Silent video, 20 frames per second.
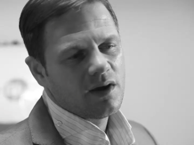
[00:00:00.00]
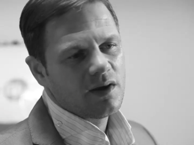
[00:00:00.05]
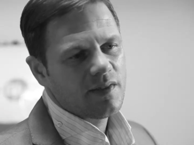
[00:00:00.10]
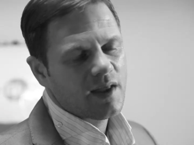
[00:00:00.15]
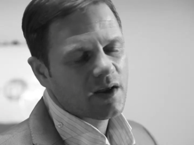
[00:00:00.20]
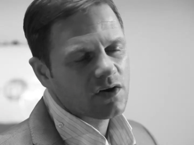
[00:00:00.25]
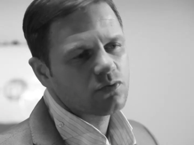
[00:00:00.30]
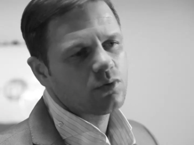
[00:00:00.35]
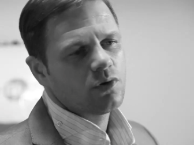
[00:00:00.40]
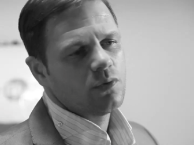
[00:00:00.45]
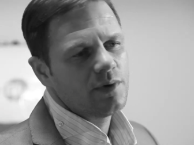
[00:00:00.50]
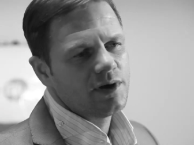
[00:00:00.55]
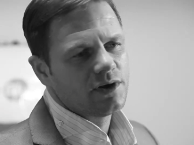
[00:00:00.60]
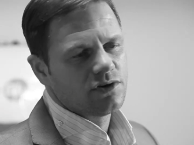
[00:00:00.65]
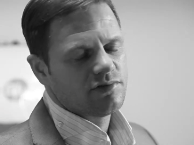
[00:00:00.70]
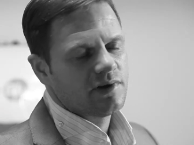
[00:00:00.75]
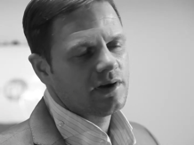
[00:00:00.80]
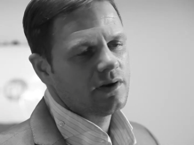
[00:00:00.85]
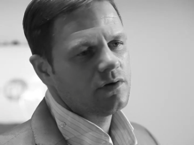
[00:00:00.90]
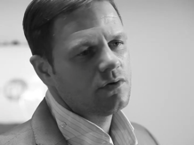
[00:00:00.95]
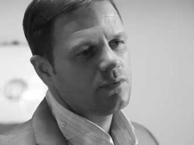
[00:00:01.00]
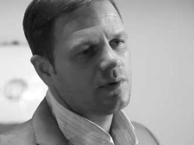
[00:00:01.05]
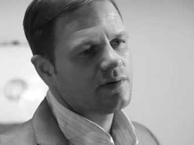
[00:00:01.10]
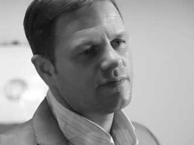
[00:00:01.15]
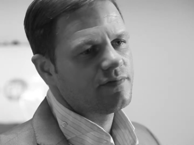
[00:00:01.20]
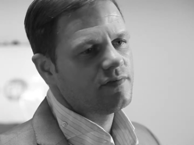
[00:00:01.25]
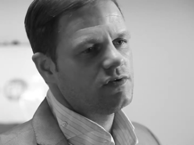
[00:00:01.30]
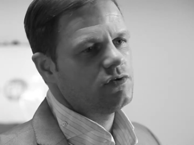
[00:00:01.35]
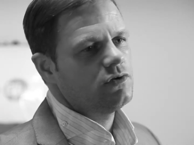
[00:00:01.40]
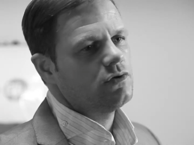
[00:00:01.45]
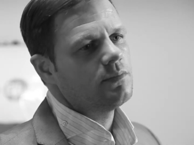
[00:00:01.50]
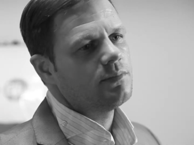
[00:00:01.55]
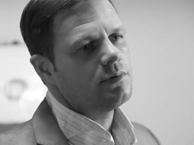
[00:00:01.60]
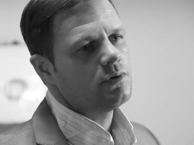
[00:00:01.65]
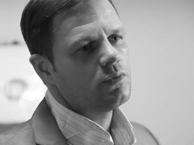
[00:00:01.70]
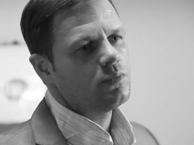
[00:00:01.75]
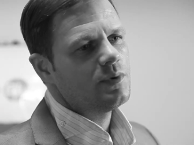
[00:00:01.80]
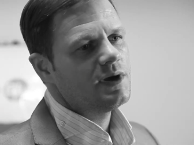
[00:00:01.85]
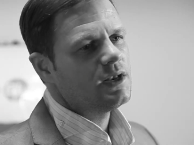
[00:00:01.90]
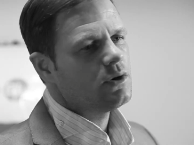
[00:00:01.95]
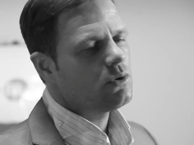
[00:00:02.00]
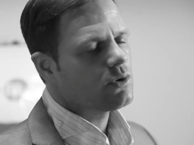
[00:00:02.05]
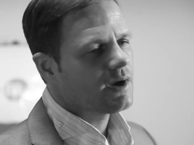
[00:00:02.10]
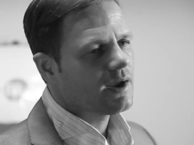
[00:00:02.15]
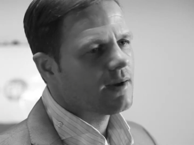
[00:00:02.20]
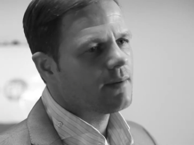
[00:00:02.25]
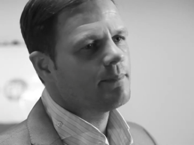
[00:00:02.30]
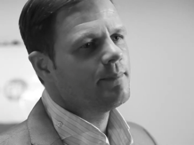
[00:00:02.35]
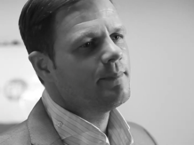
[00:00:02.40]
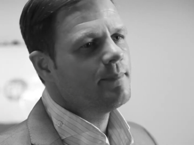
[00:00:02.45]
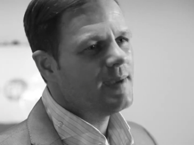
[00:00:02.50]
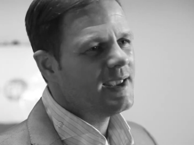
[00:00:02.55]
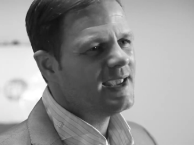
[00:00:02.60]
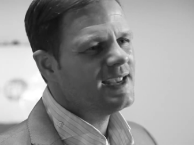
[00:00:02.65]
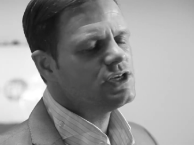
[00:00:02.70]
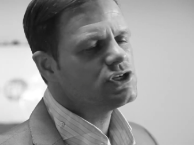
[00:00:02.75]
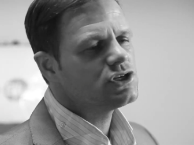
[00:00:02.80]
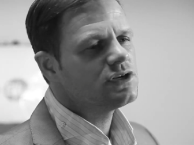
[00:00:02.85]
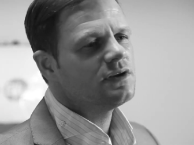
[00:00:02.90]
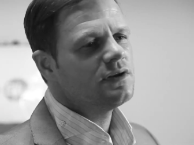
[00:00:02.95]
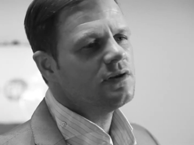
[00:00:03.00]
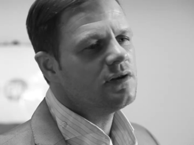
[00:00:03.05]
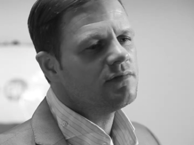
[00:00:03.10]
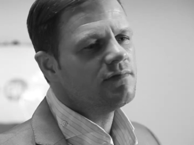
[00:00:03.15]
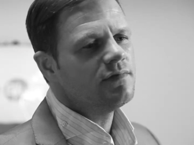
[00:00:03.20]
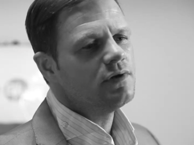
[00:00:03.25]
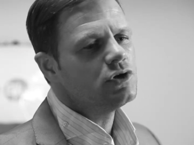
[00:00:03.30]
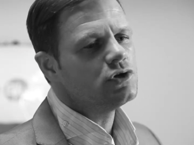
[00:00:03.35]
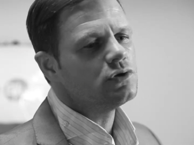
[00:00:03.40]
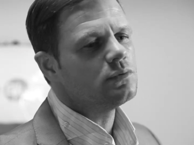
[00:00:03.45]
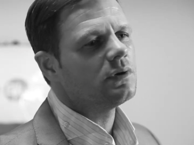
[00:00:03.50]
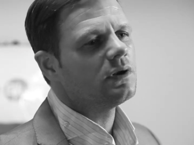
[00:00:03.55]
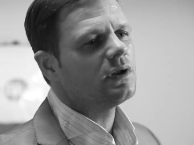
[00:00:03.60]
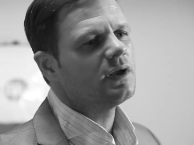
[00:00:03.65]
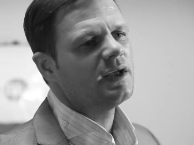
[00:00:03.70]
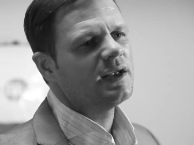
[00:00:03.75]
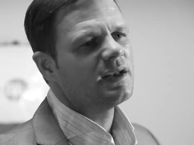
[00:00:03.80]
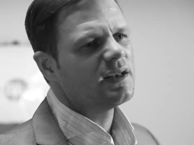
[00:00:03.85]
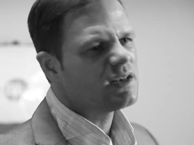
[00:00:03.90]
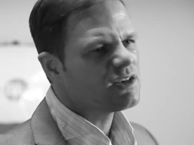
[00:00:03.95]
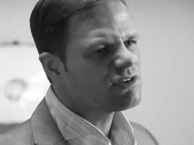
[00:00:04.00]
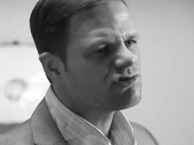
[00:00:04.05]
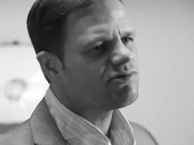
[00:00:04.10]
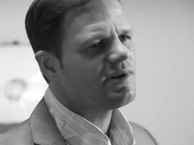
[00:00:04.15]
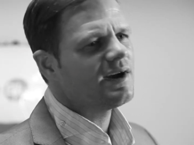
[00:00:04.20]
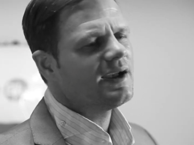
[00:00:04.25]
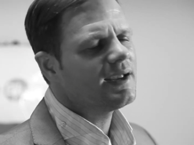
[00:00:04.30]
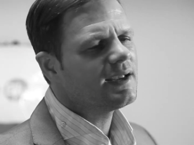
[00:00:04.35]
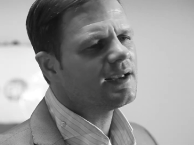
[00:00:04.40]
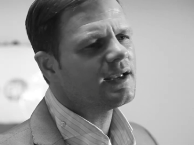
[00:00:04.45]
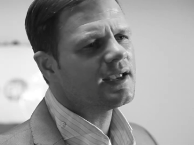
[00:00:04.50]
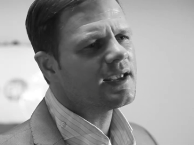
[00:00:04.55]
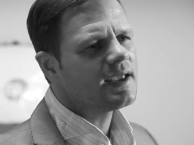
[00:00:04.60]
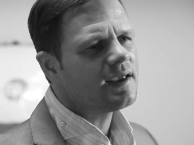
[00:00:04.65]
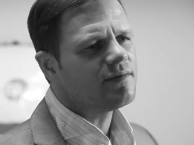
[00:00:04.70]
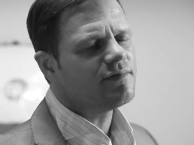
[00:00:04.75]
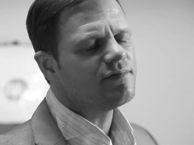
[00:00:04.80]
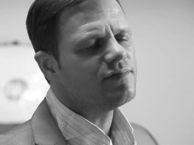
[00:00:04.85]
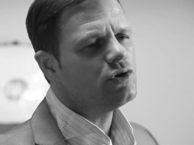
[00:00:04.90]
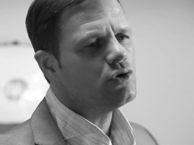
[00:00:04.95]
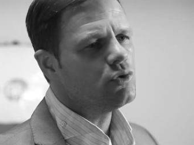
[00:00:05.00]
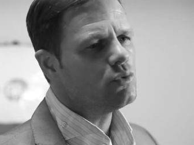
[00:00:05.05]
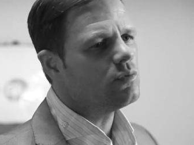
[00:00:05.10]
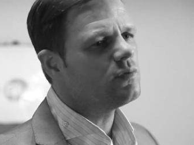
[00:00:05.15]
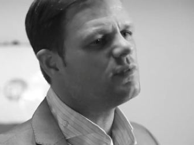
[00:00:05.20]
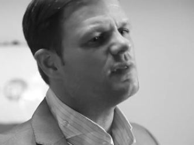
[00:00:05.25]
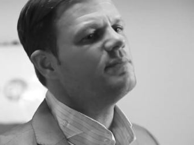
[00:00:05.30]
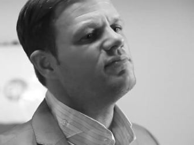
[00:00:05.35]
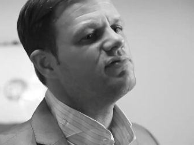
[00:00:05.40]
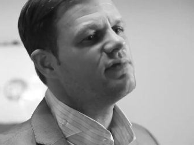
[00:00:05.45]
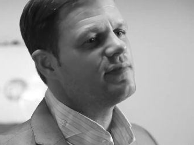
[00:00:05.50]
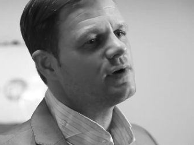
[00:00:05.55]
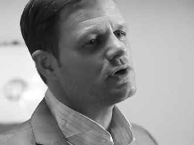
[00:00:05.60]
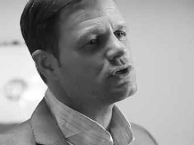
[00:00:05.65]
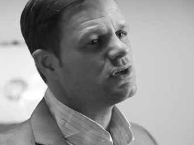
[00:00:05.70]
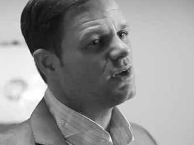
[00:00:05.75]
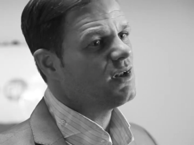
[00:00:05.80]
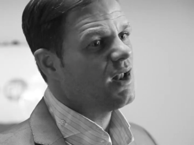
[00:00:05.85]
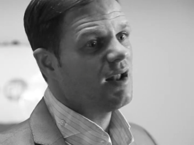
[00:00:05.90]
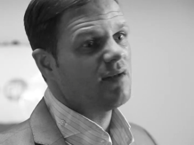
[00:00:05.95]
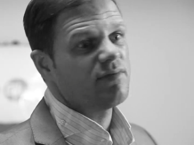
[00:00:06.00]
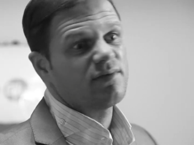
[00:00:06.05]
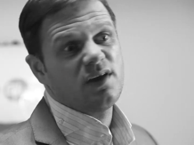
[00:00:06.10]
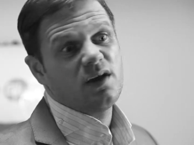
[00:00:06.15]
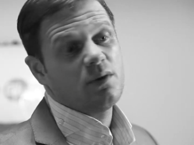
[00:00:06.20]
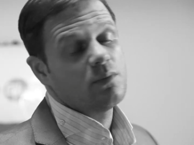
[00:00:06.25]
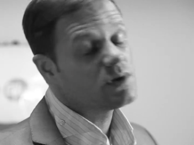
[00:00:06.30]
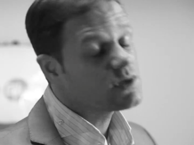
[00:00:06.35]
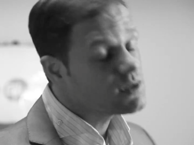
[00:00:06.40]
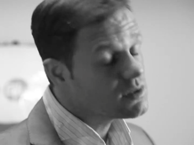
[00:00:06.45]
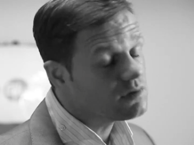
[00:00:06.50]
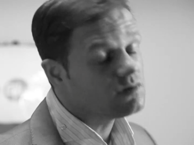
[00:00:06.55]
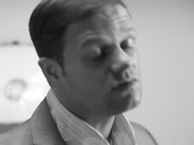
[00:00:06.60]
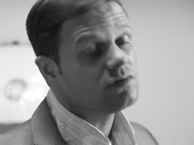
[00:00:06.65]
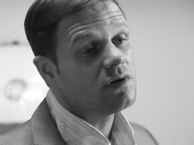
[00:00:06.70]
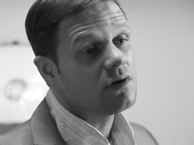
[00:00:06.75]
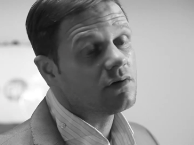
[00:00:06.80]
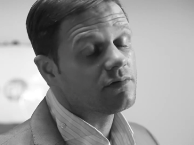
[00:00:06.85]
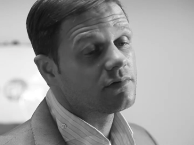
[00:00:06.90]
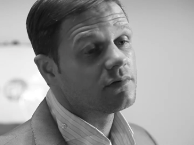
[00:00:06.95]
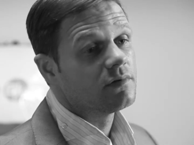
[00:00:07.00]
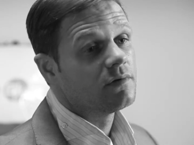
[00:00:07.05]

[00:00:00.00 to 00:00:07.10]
and that's what we're trying to do at Physio Blu. We look at each and individual and try and give you the professional healthcare which you deserve.